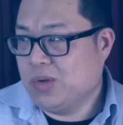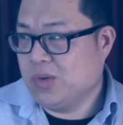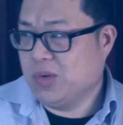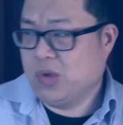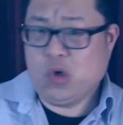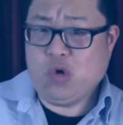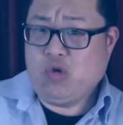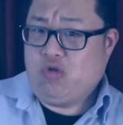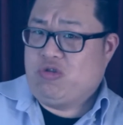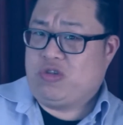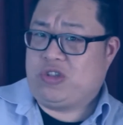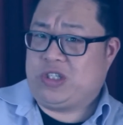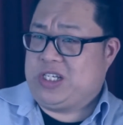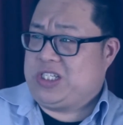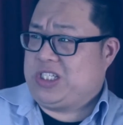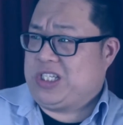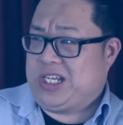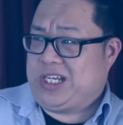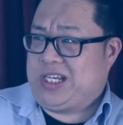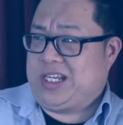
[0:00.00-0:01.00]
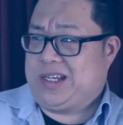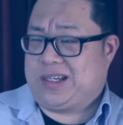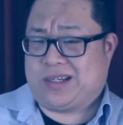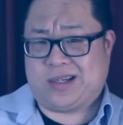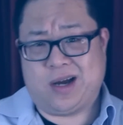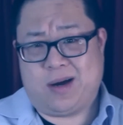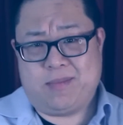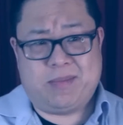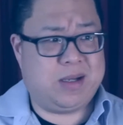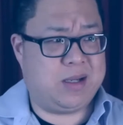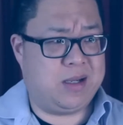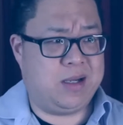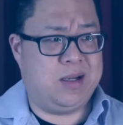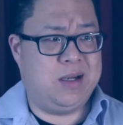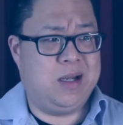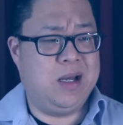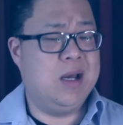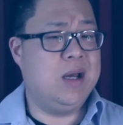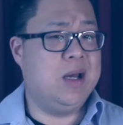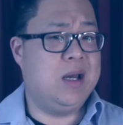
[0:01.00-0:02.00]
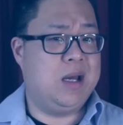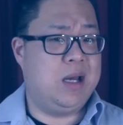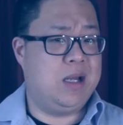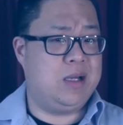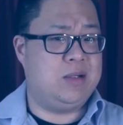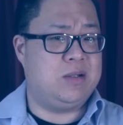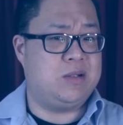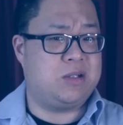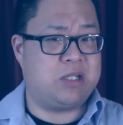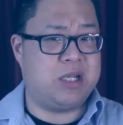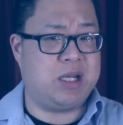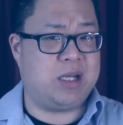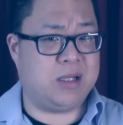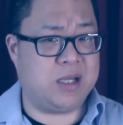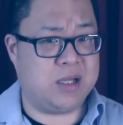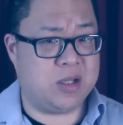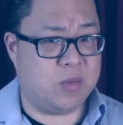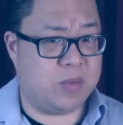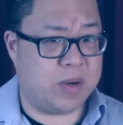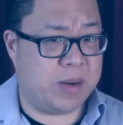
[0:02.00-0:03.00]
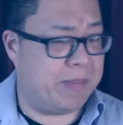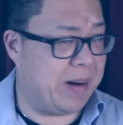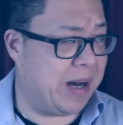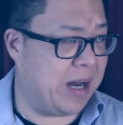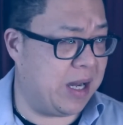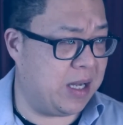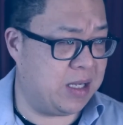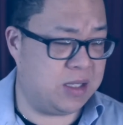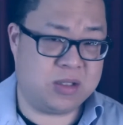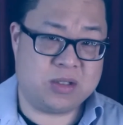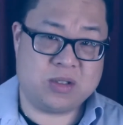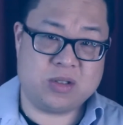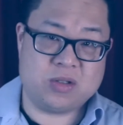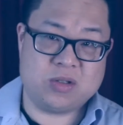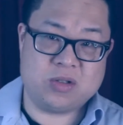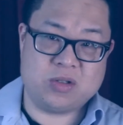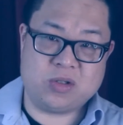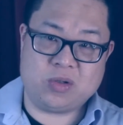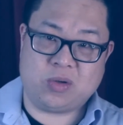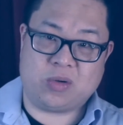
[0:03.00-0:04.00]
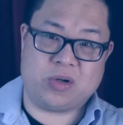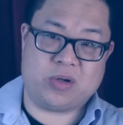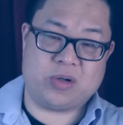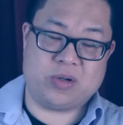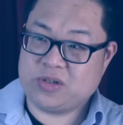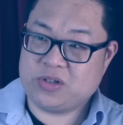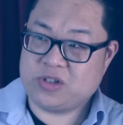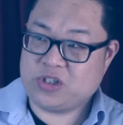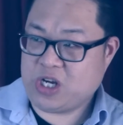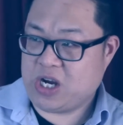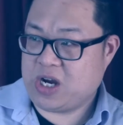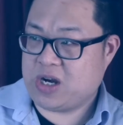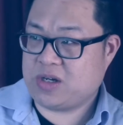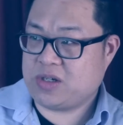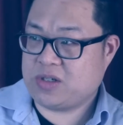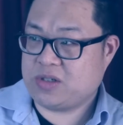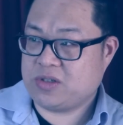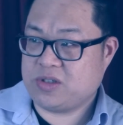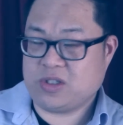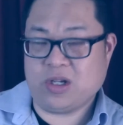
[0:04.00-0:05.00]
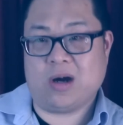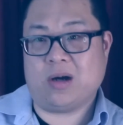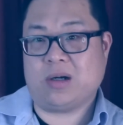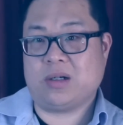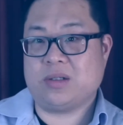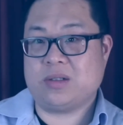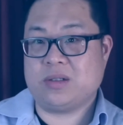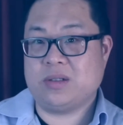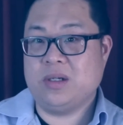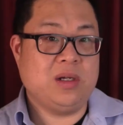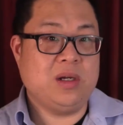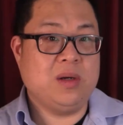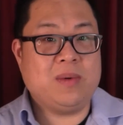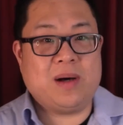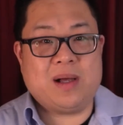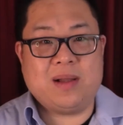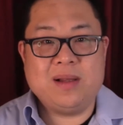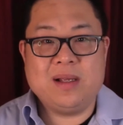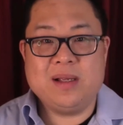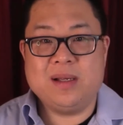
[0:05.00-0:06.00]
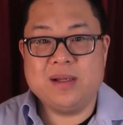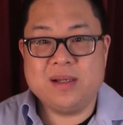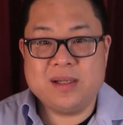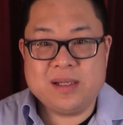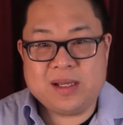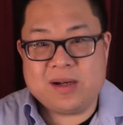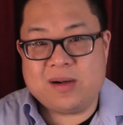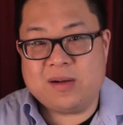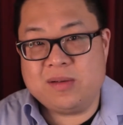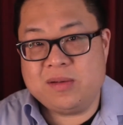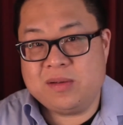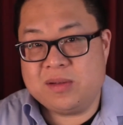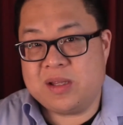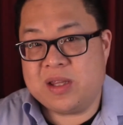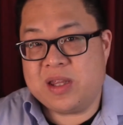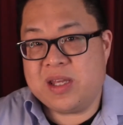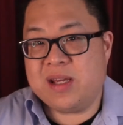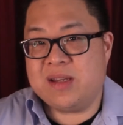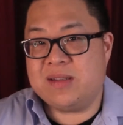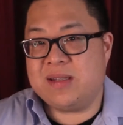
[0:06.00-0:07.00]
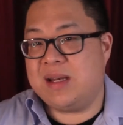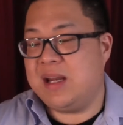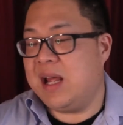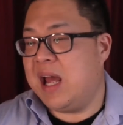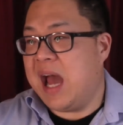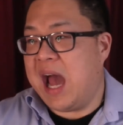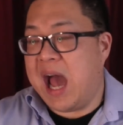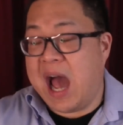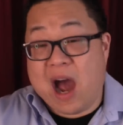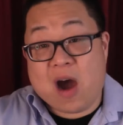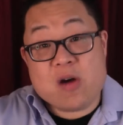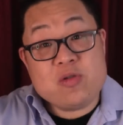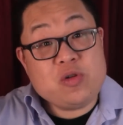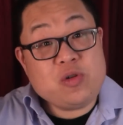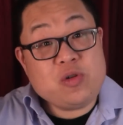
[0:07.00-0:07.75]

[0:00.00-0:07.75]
who's this idiot coming in and saying that you want to buy shares, stocks? Well, the thing is then, how do